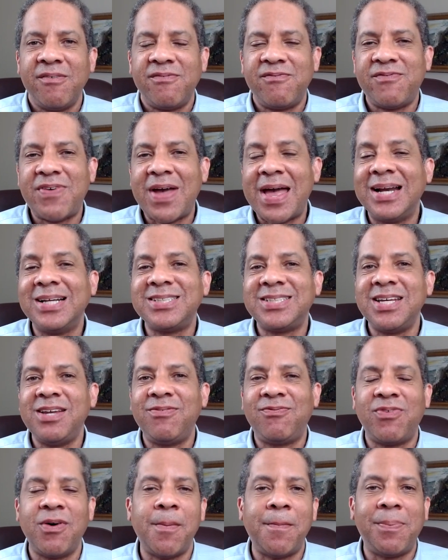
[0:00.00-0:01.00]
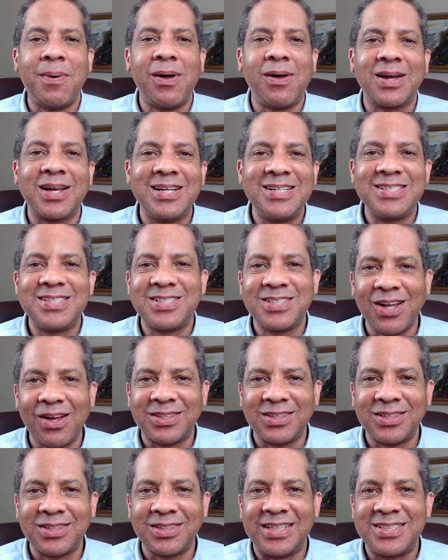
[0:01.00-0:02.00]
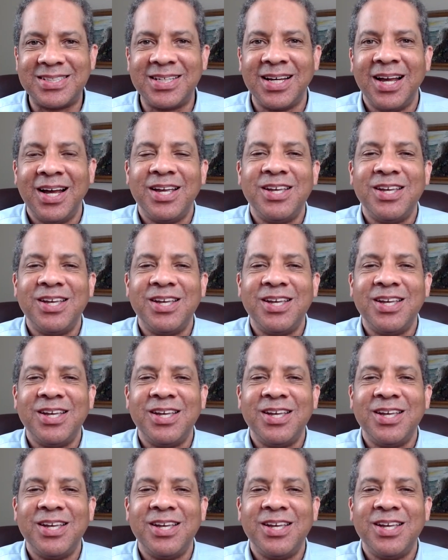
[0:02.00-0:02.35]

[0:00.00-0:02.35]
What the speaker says: Fantasy Football Consultants